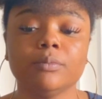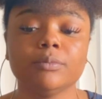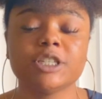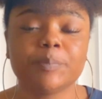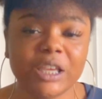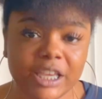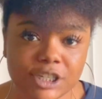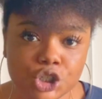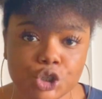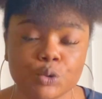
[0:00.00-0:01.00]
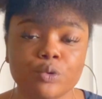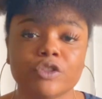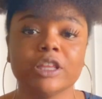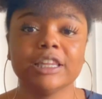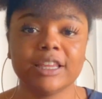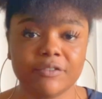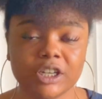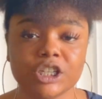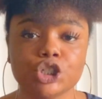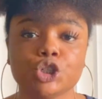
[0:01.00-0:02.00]
speak his truth, live in
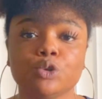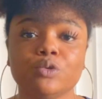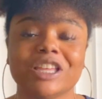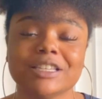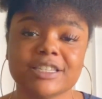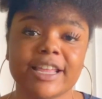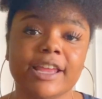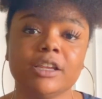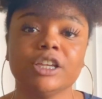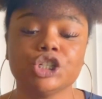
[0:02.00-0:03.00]
his truth, and stand in his